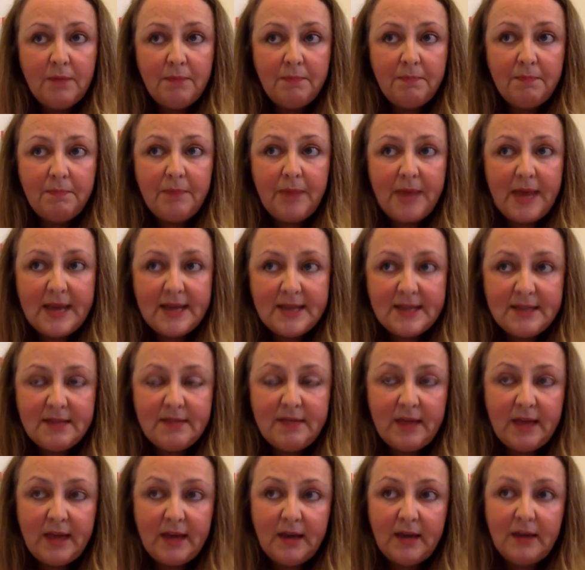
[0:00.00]
here's the
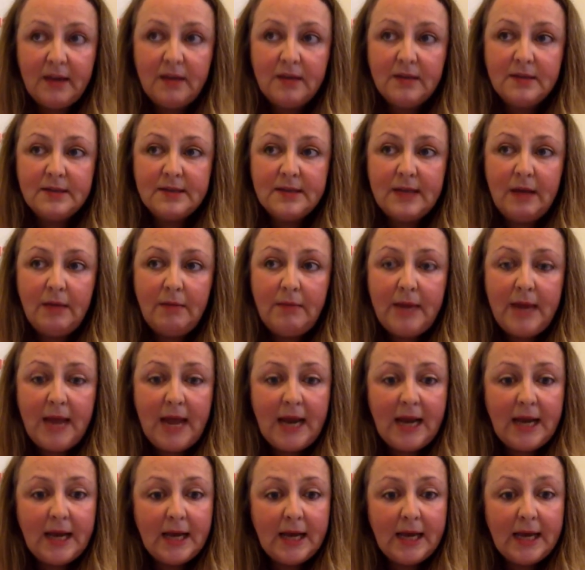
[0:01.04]
thing,
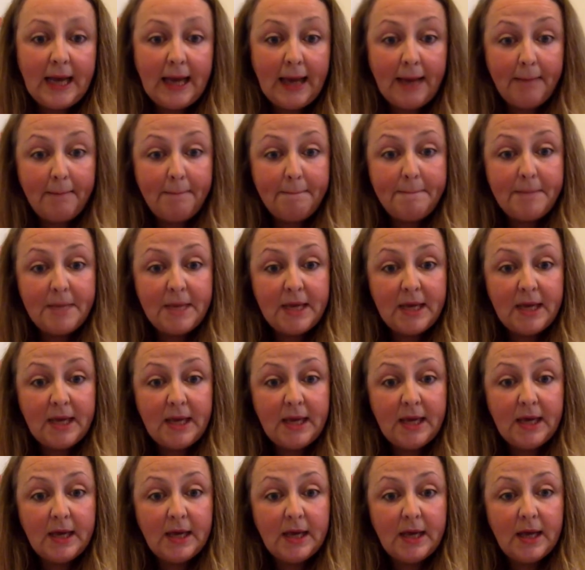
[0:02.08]
salmonella can
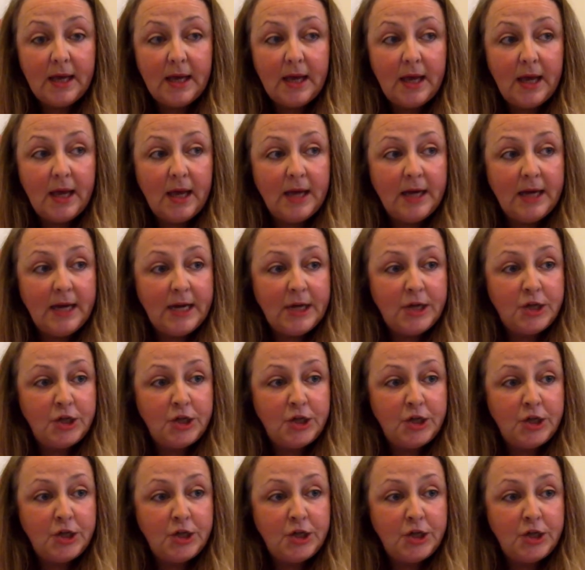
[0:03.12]
be an
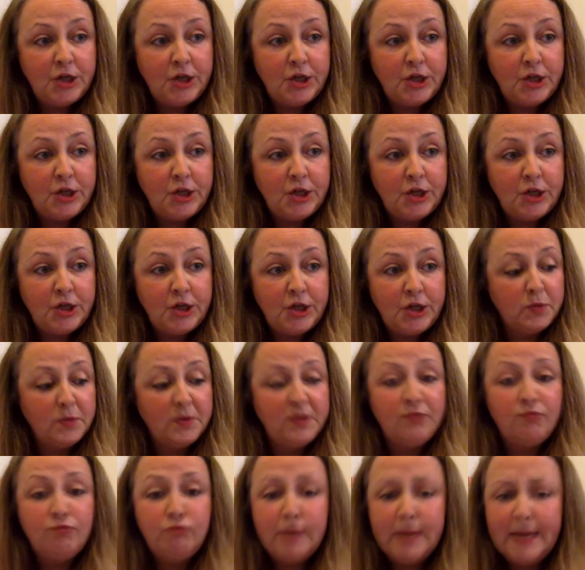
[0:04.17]
issue with raw food with
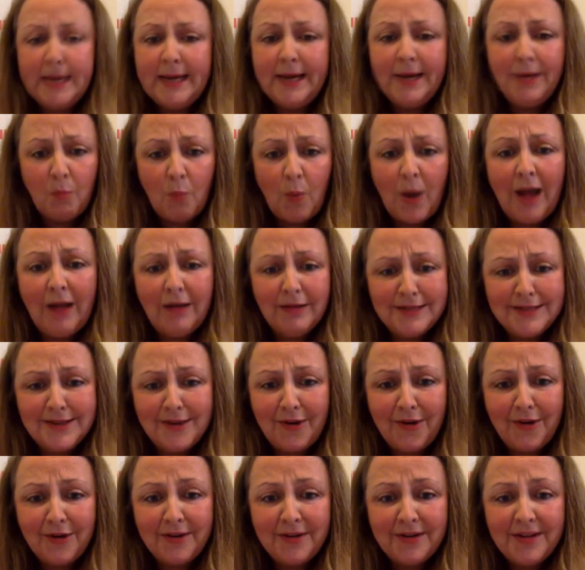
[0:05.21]
a really unwell
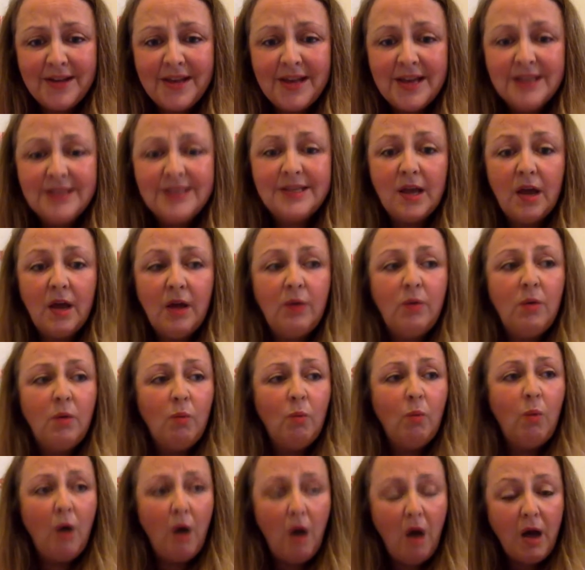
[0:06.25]
dog. So
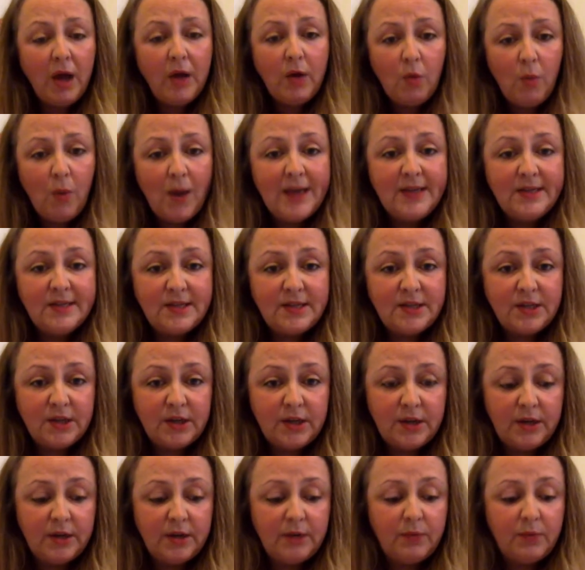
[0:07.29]
what I always
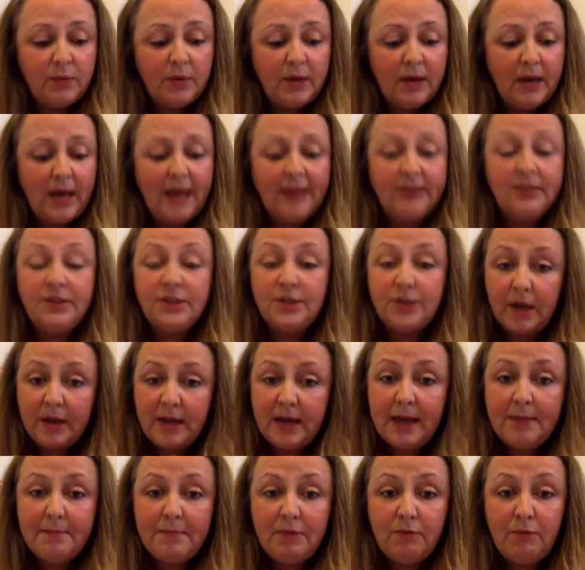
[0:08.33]
do, and don't
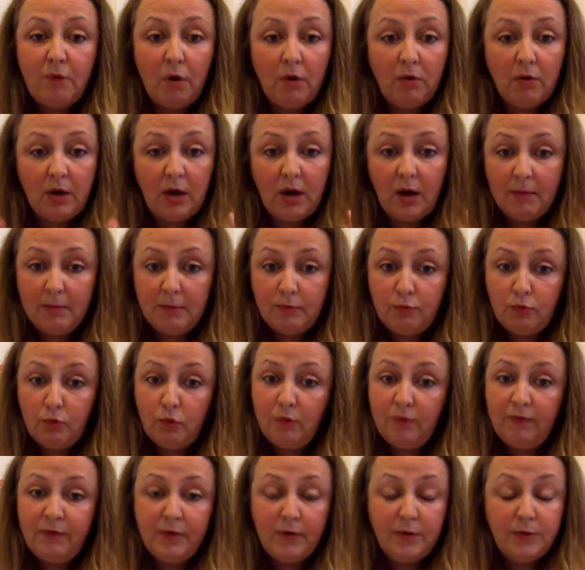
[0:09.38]
get me wrong, I'm a raw
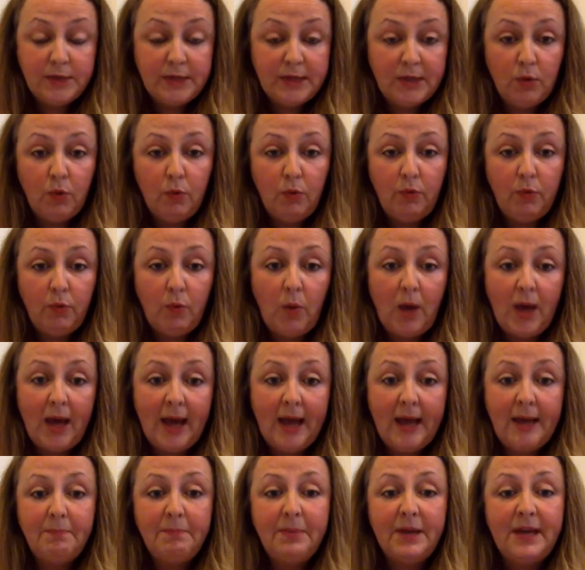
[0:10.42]
foodie all the
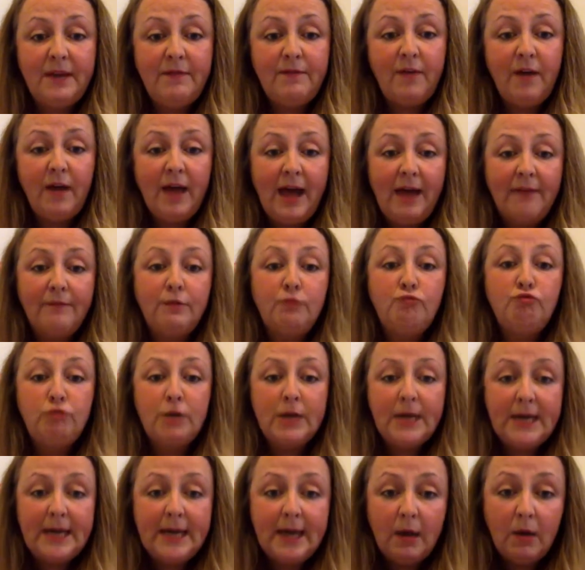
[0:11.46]
way, but if I have a
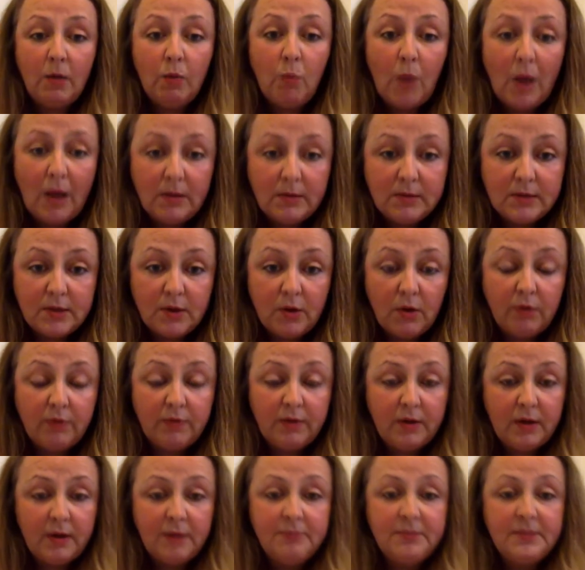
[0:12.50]
really unwell dog
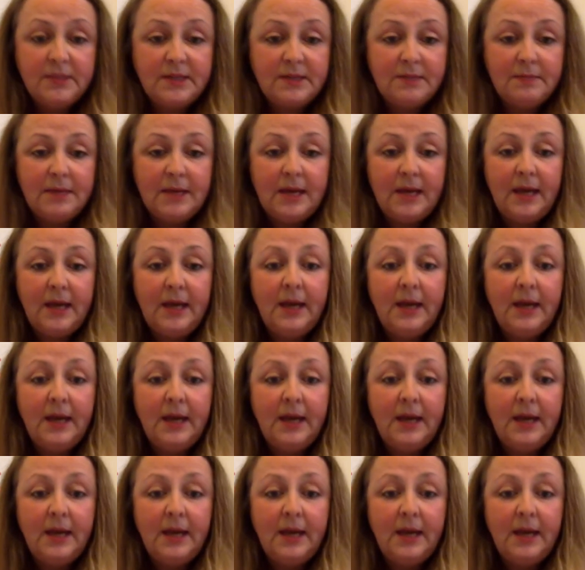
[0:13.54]
that comes to me